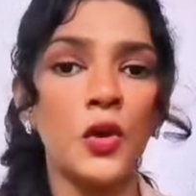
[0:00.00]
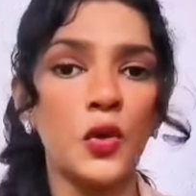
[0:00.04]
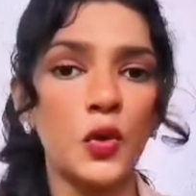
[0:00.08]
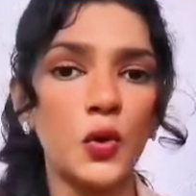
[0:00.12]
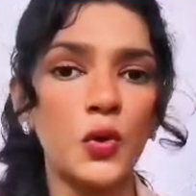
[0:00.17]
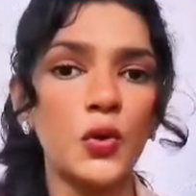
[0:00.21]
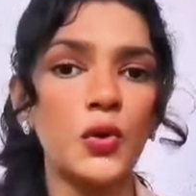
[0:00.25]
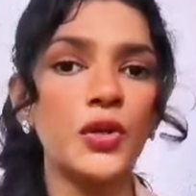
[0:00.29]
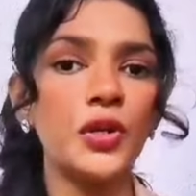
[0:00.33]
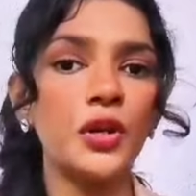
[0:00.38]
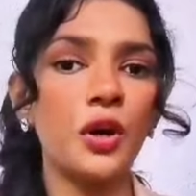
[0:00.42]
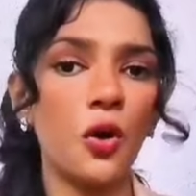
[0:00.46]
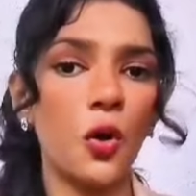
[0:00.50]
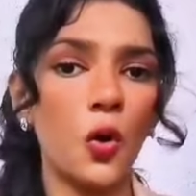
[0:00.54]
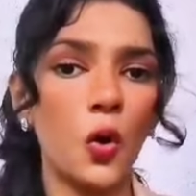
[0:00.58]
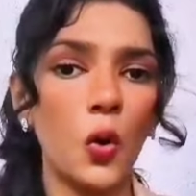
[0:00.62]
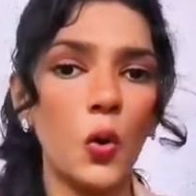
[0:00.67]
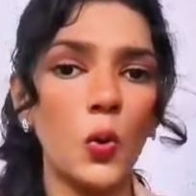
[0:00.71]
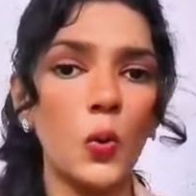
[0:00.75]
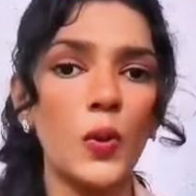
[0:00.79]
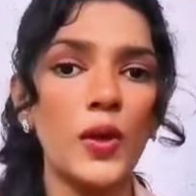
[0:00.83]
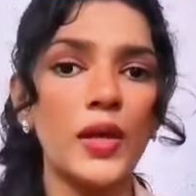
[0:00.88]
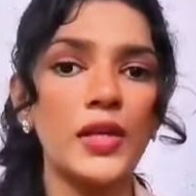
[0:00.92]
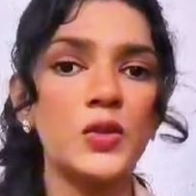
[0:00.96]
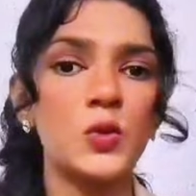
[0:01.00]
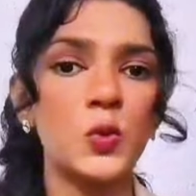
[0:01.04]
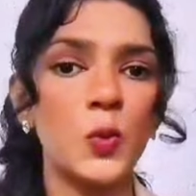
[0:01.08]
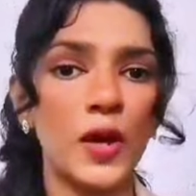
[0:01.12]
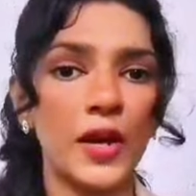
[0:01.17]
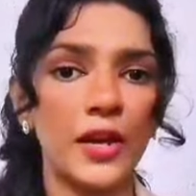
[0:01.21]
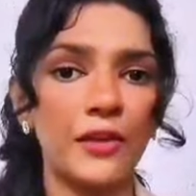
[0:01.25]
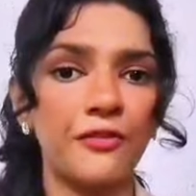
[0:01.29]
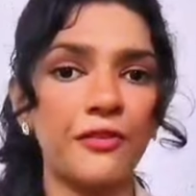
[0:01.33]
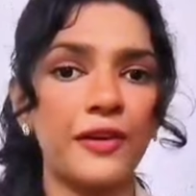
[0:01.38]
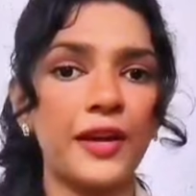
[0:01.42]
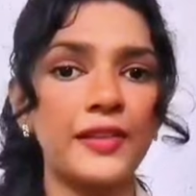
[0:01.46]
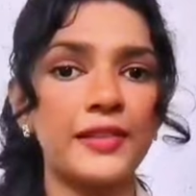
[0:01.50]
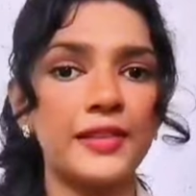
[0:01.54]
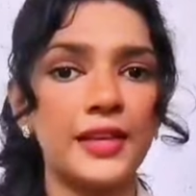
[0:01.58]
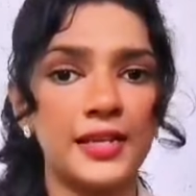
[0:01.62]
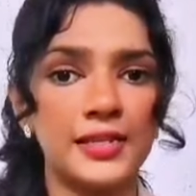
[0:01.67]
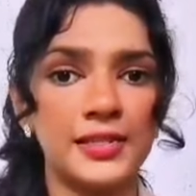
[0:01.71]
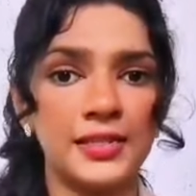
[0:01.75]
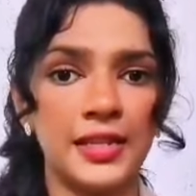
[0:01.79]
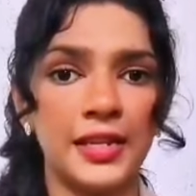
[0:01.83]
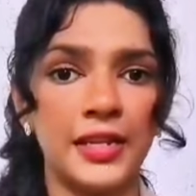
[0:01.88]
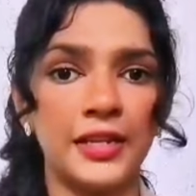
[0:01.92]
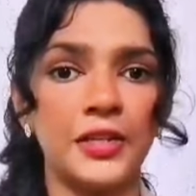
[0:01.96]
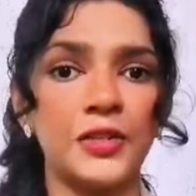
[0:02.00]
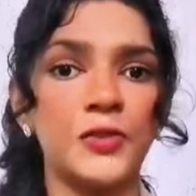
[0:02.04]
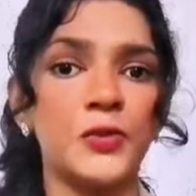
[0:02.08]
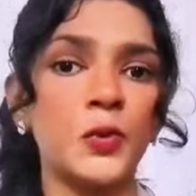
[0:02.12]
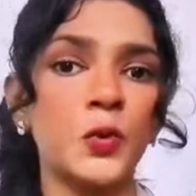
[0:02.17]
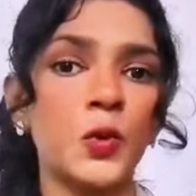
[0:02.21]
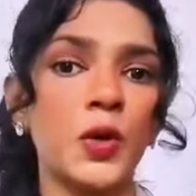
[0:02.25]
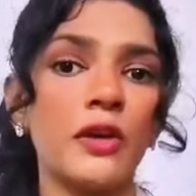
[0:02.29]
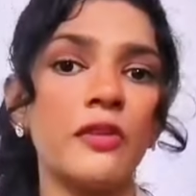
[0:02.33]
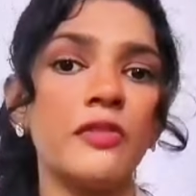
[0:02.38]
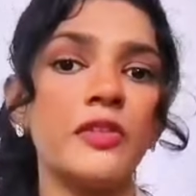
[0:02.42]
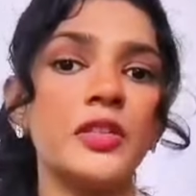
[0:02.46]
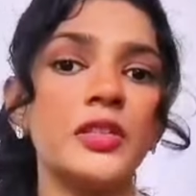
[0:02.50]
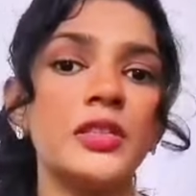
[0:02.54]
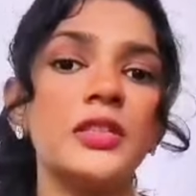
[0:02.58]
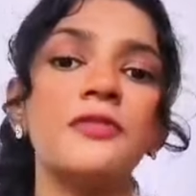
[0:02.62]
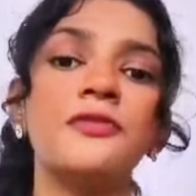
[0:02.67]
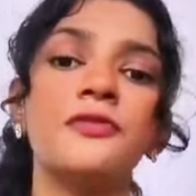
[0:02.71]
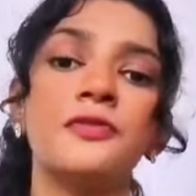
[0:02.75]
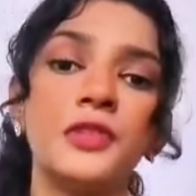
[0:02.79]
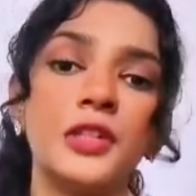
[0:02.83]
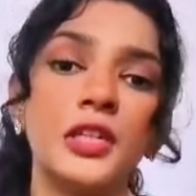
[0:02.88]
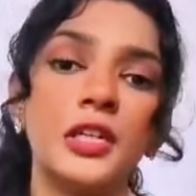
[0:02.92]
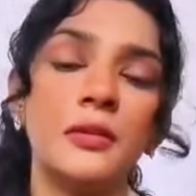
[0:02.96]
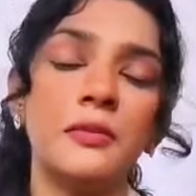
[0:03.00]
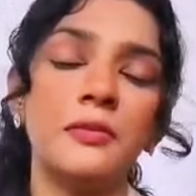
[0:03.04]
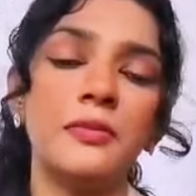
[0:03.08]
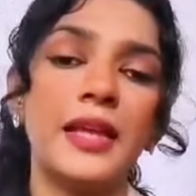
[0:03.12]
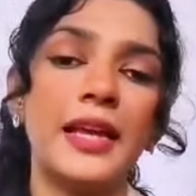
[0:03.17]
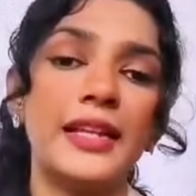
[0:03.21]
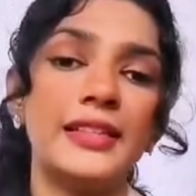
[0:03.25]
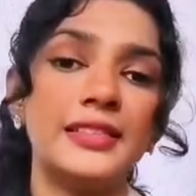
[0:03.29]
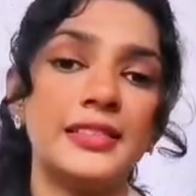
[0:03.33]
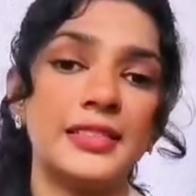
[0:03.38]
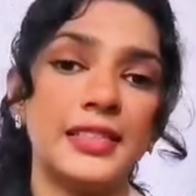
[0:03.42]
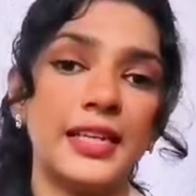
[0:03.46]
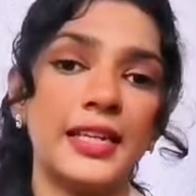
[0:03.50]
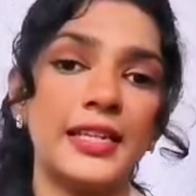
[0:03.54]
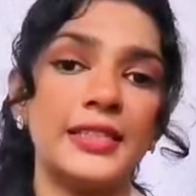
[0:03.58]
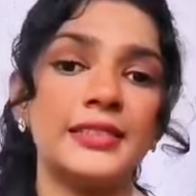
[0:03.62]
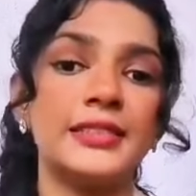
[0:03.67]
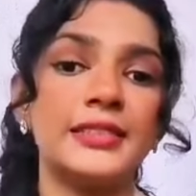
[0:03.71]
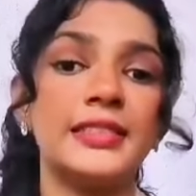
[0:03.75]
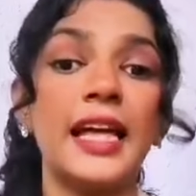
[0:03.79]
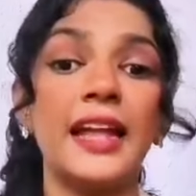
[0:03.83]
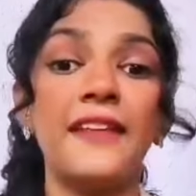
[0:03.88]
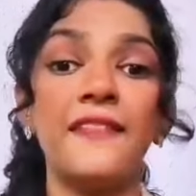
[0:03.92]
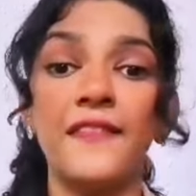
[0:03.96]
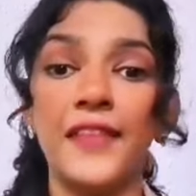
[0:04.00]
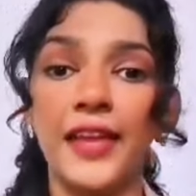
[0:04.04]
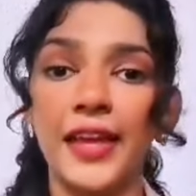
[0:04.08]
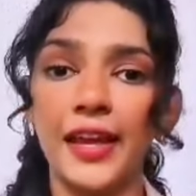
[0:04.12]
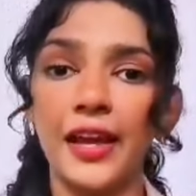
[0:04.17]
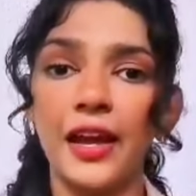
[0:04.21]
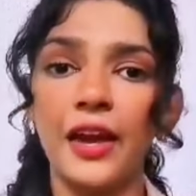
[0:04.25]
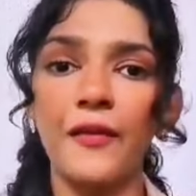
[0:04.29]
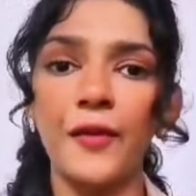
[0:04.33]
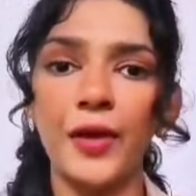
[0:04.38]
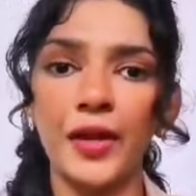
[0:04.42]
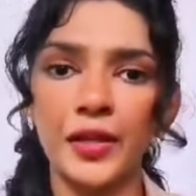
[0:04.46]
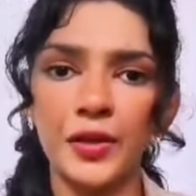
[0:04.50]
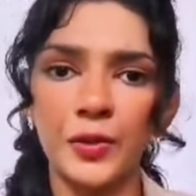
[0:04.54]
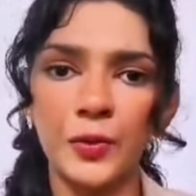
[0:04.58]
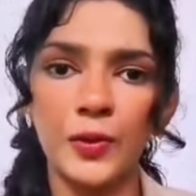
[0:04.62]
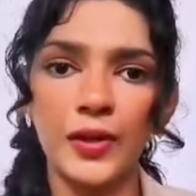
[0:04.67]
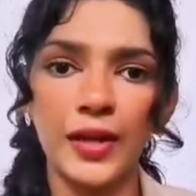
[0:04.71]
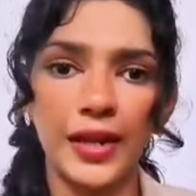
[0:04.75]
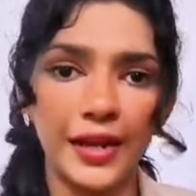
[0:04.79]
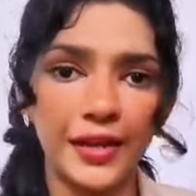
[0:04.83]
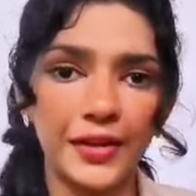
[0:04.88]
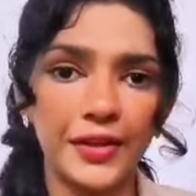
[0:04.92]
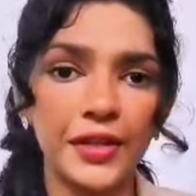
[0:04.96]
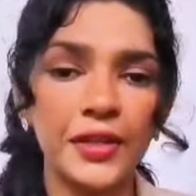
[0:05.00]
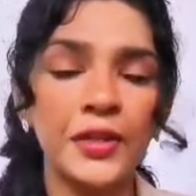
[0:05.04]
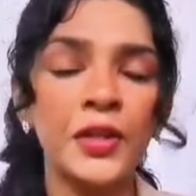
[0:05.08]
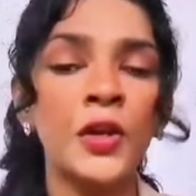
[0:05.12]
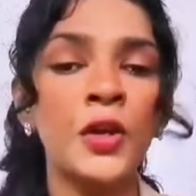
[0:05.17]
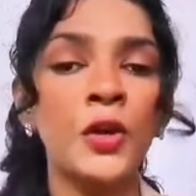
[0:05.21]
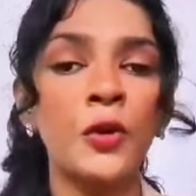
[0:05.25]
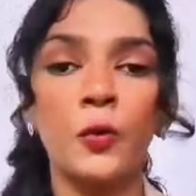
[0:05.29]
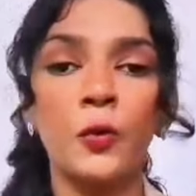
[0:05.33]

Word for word: You could always verify their status. Whoever the firm that says that they are regulated